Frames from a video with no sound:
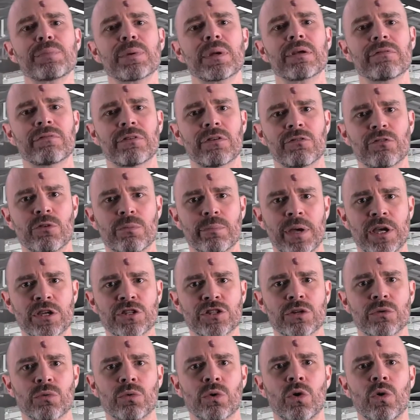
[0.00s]
bit of
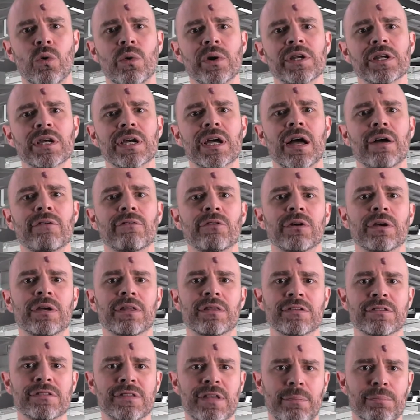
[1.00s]
information we're going to cover in
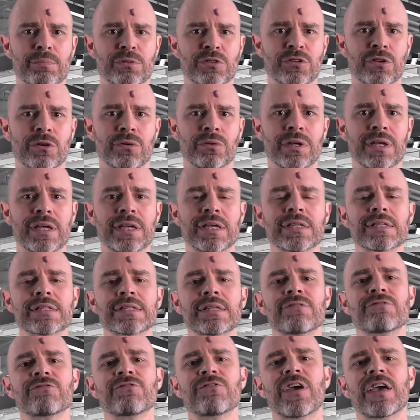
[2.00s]
this episode is
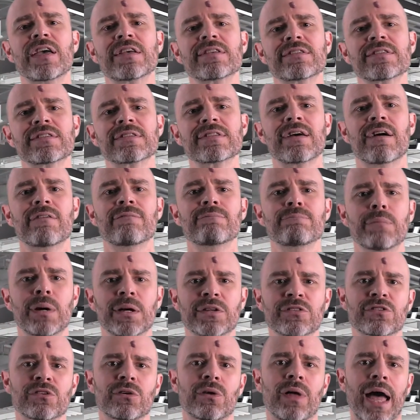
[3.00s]
the phases of
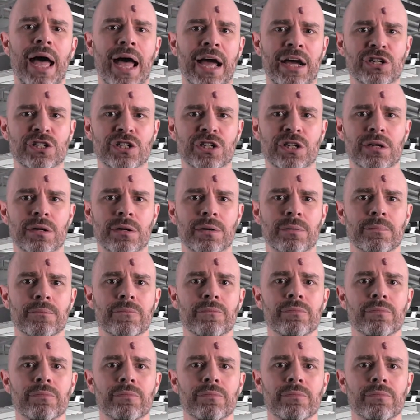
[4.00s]
muscle action,